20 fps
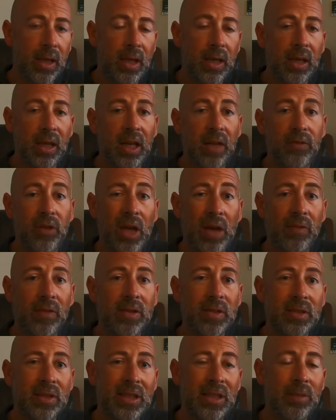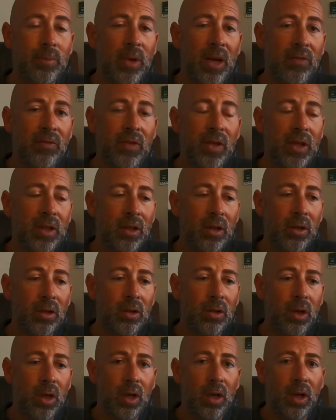And if you haven't seen my
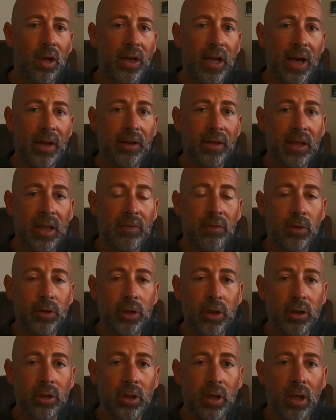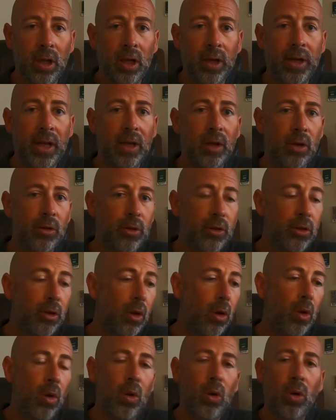video on how to level your lawn, I go through the
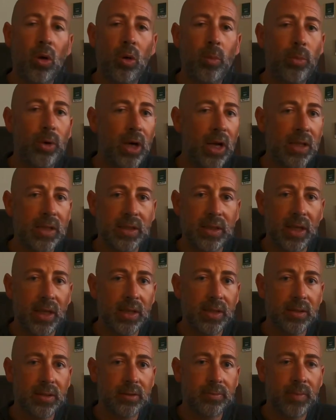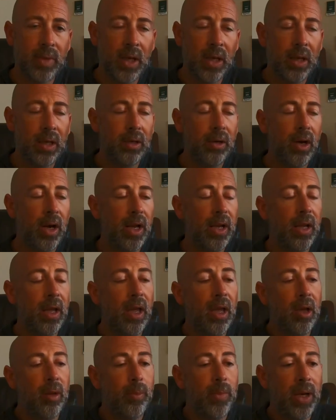whole process. right?
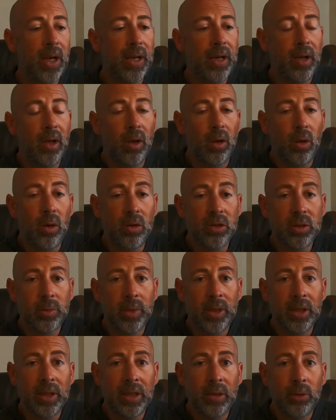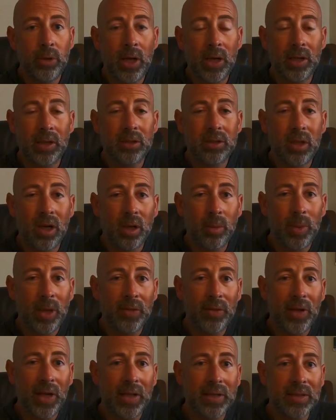But ultimately, we're not going to talk about
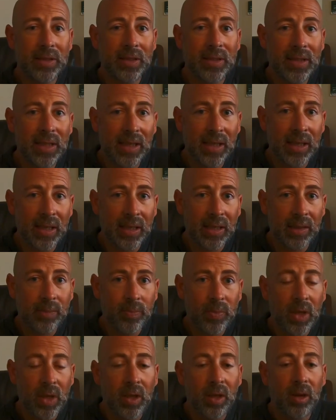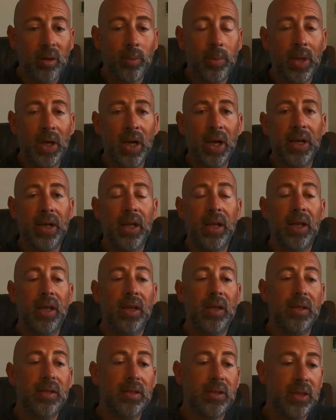that today. But
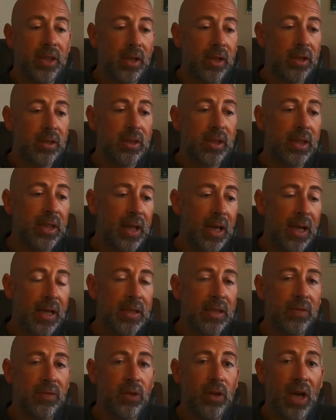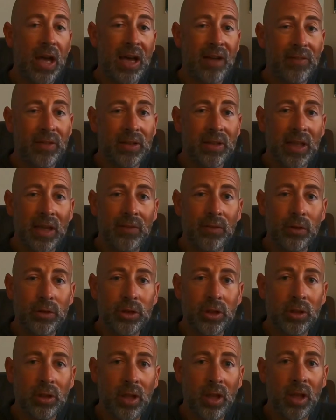seriously, guys, if you haven't leveled
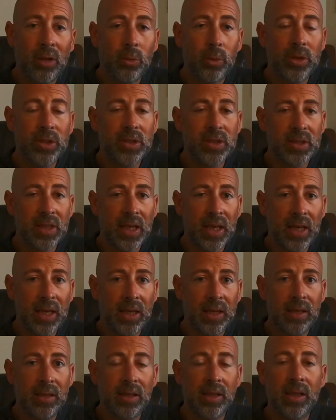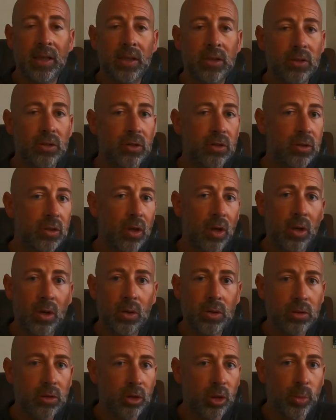your lawn with sand, it is so
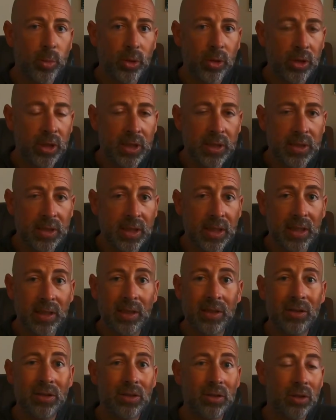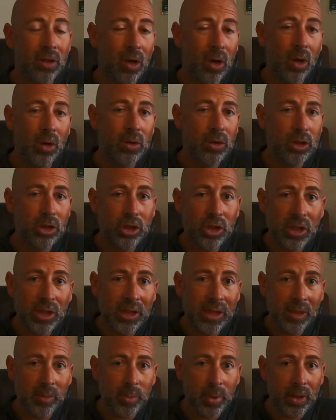super easy and it's so
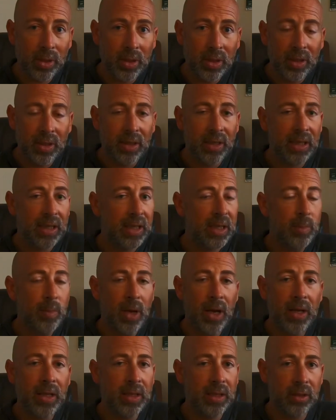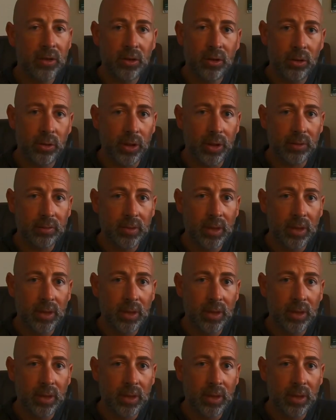cheap, anybody can do it.